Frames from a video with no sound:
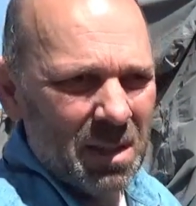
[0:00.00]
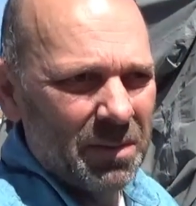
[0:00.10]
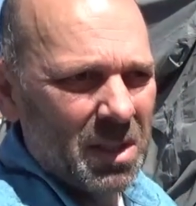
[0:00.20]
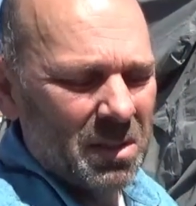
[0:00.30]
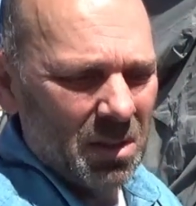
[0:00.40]
San
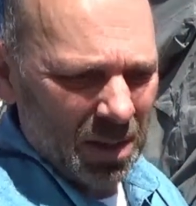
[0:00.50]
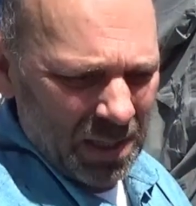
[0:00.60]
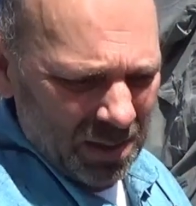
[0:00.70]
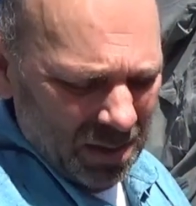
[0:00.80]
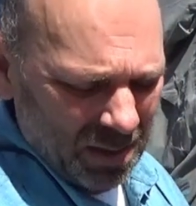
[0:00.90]
Francisco
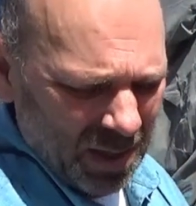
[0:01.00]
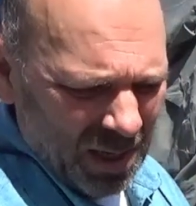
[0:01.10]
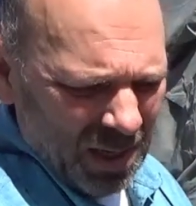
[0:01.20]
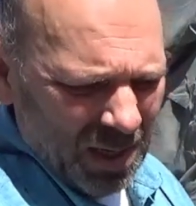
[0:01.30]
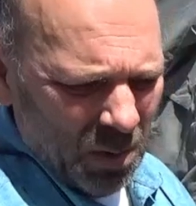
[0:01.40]
has
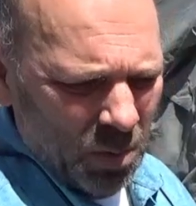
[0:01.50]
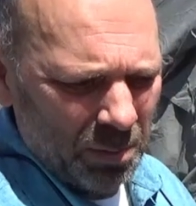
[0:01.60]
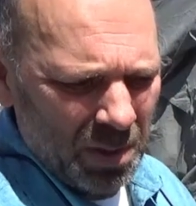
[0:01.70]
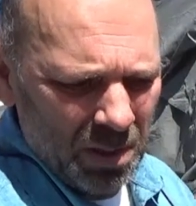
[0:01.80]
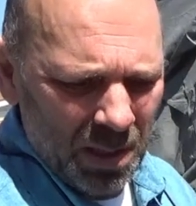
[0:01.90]

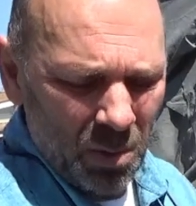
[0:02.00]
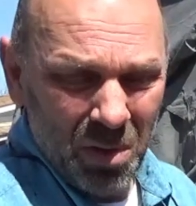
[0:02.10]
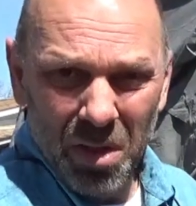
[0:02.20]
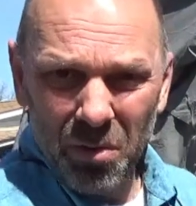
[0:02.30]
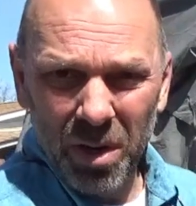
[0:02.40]
one building
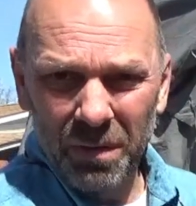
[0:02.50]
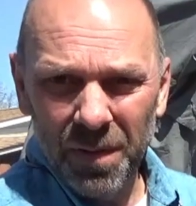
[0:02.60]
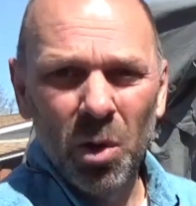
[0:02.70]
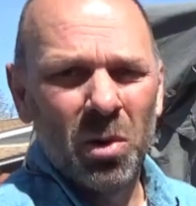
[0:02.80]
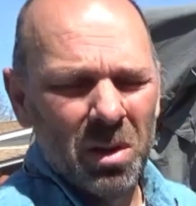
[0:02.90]
with 3
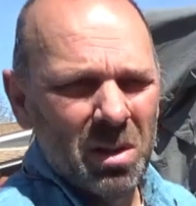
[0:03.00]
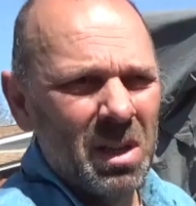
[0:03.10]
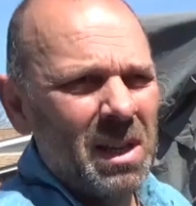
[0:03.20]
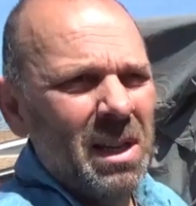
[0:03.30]
floors,